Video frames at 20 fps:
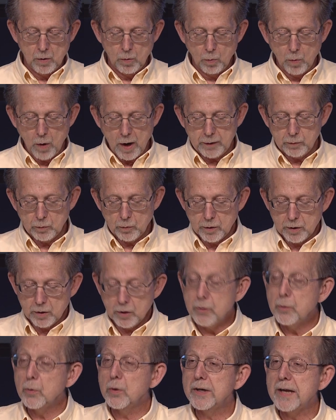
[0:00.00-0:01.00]
What we're
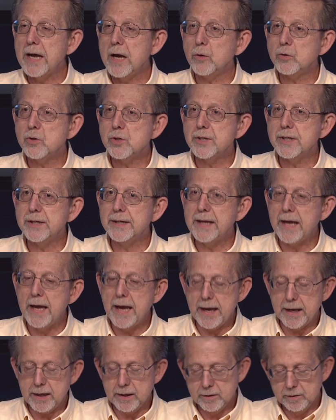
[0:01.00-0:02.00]
going to announce
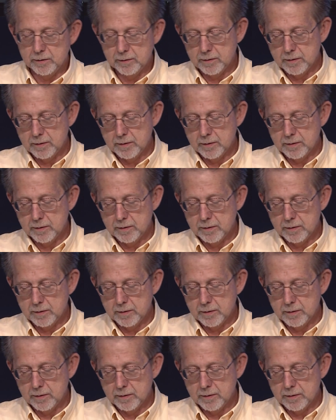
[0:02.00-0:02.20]
today